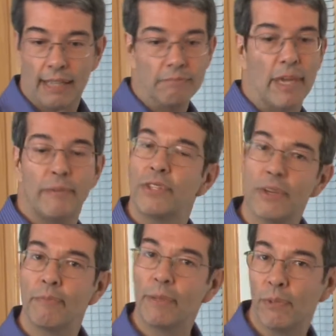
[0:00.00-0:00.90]
maybe
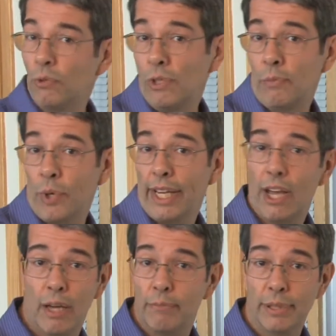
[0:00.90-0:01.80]
some people will bring
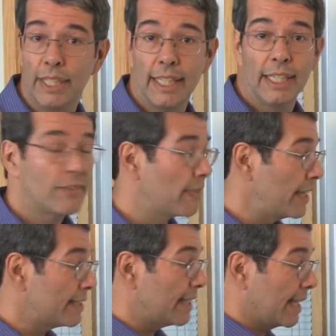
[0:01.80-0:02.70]
up
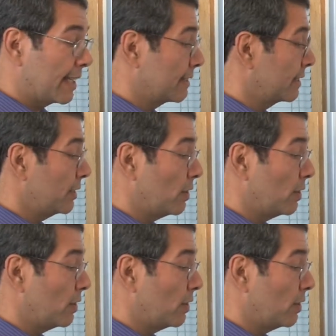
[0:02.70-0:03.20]
things like,